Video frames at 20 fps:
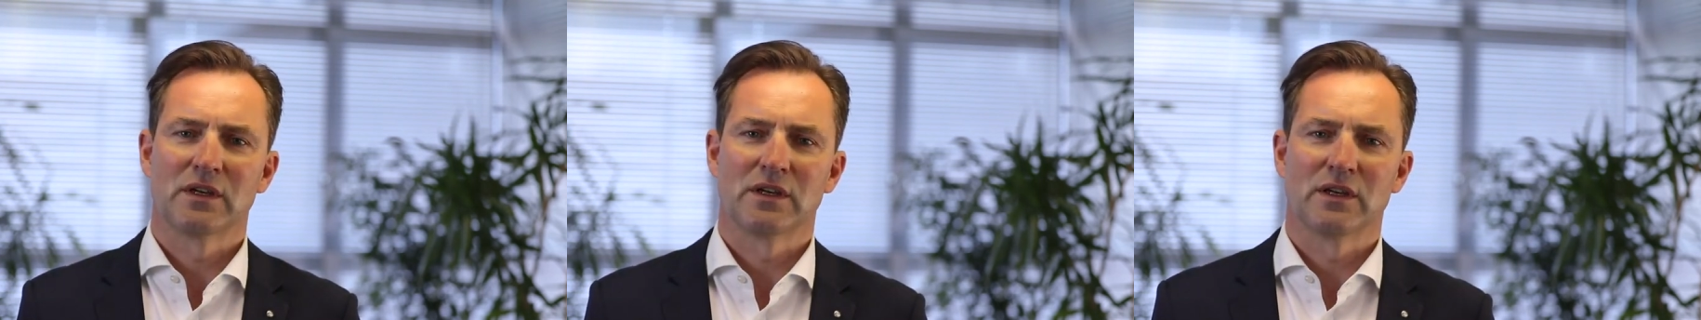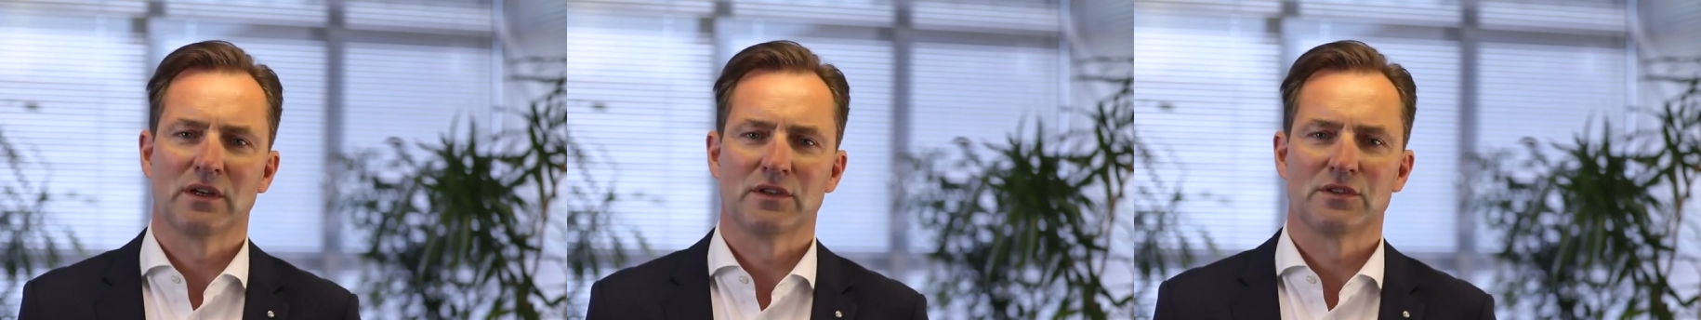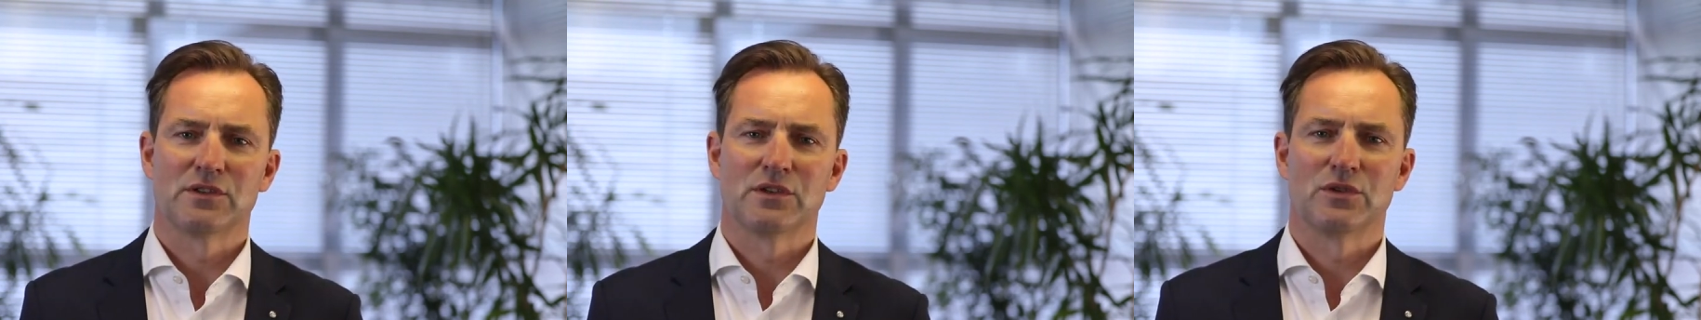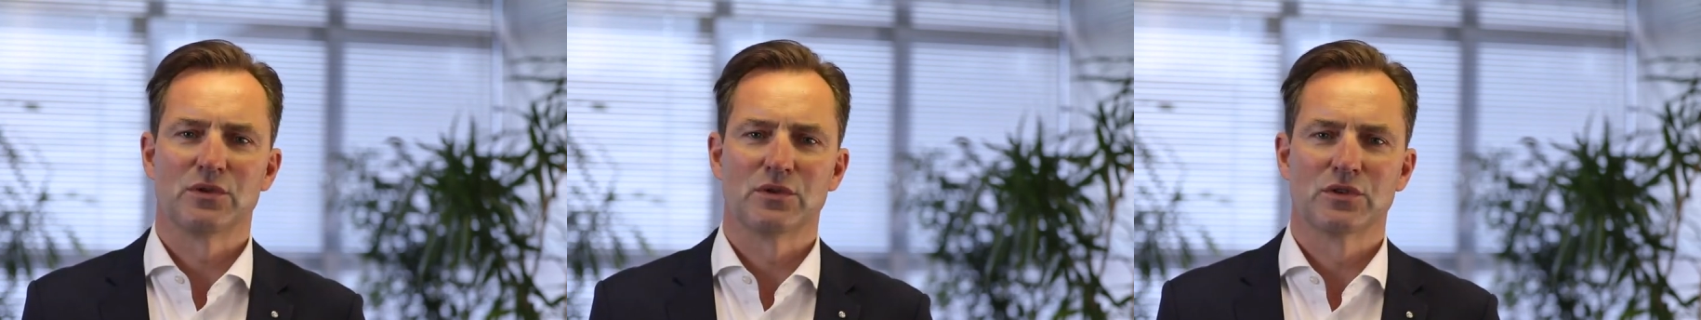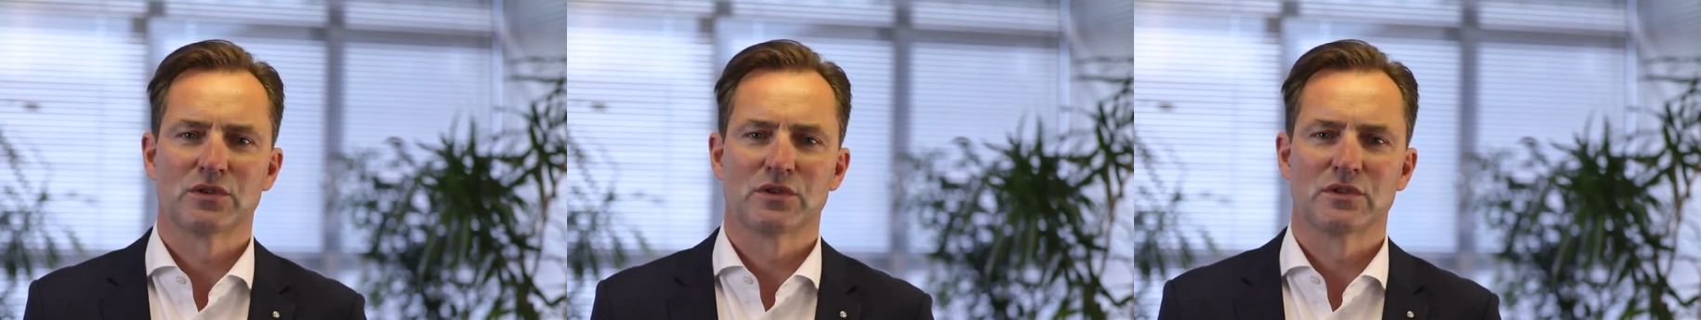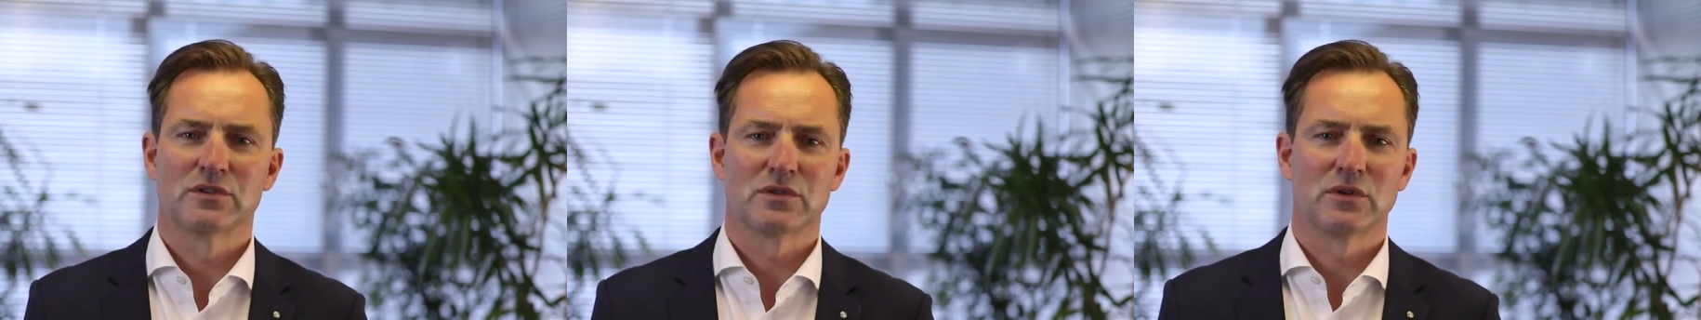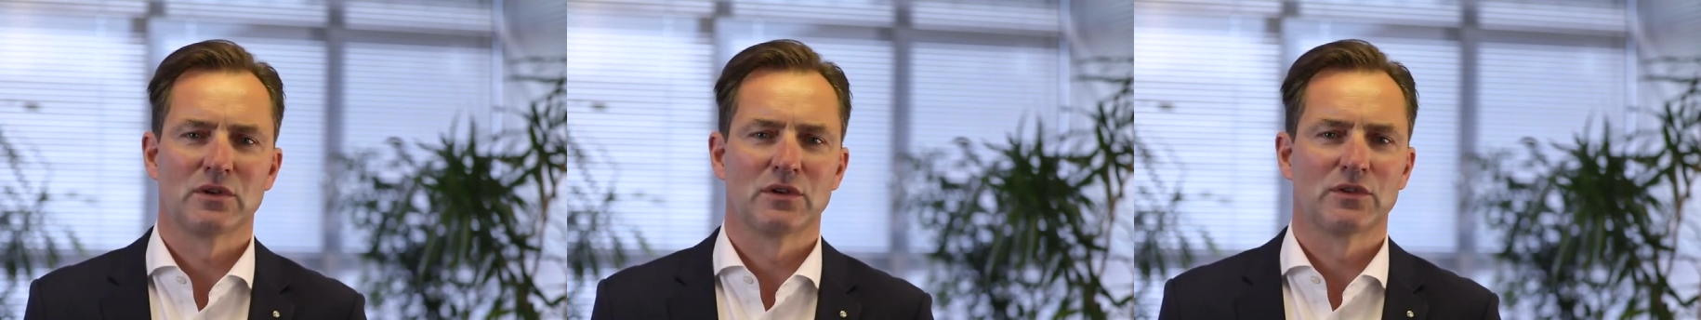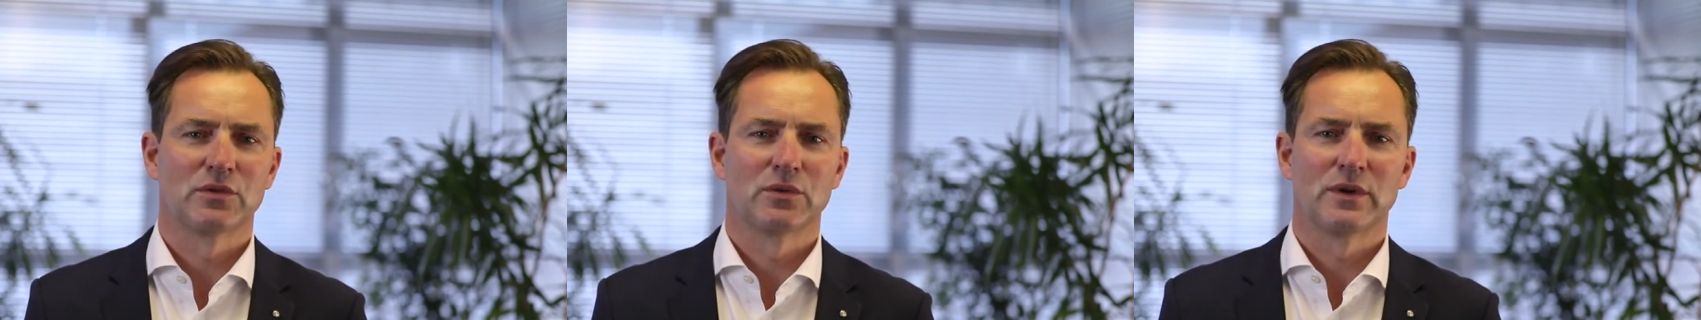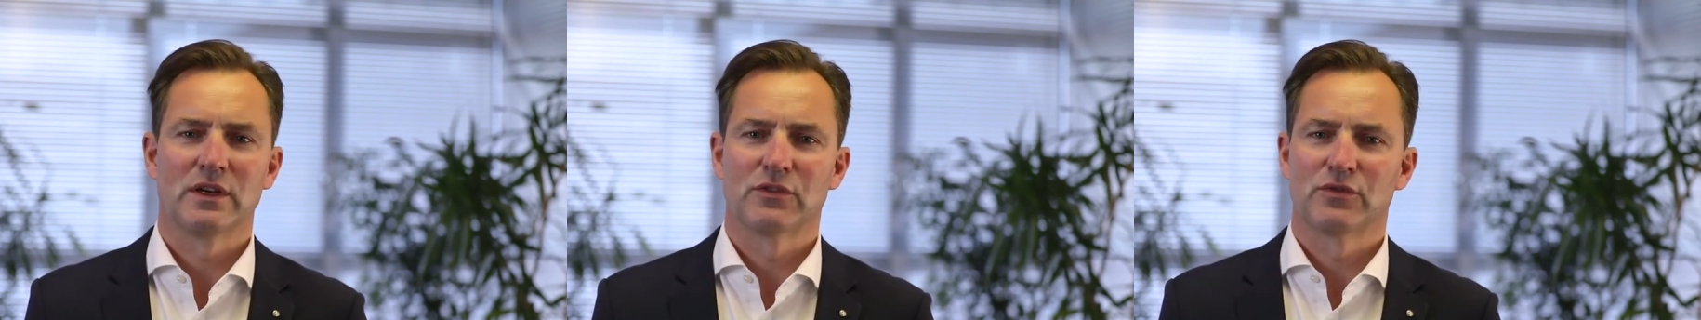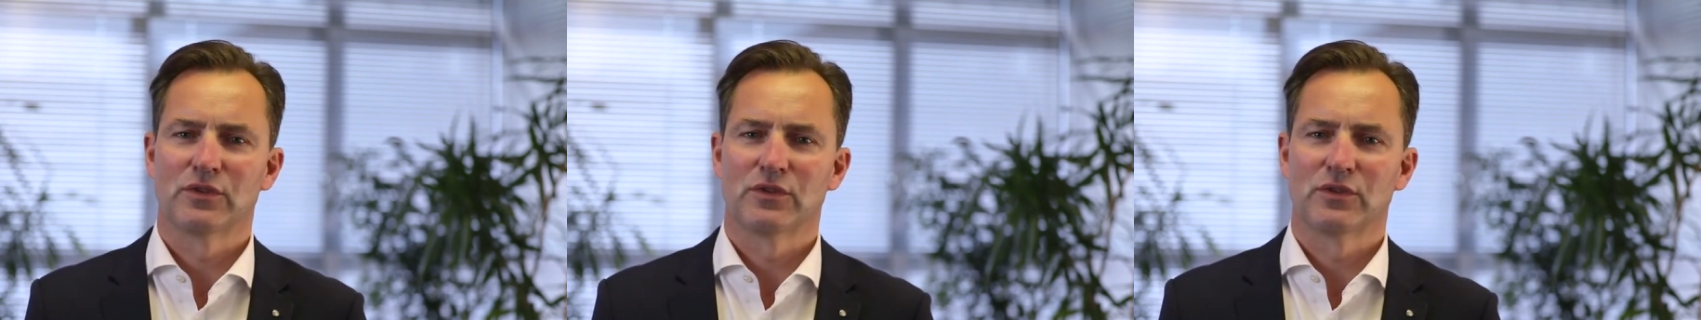There are institutions all through